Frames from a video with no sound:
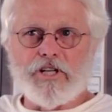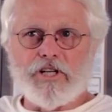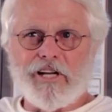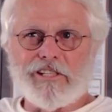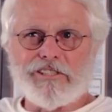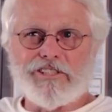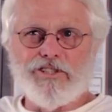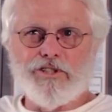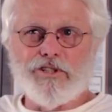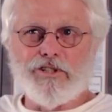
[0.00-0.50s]
and I
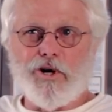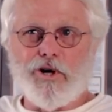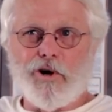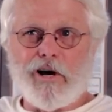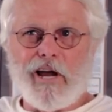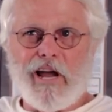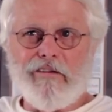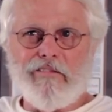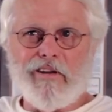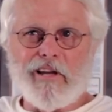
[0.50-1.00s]
still go
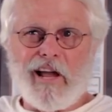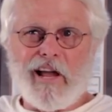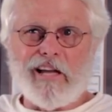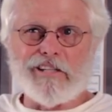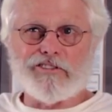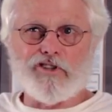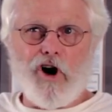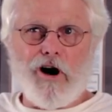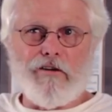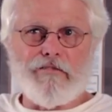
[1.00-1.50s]
caving
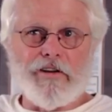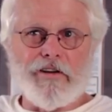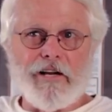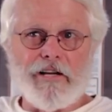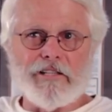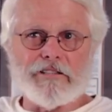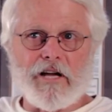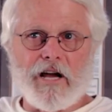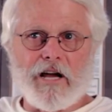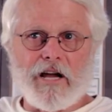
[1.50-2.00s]
as often
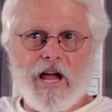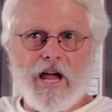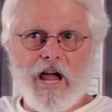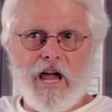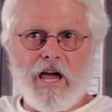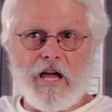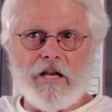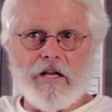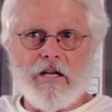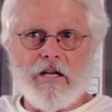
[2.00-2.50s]
as I can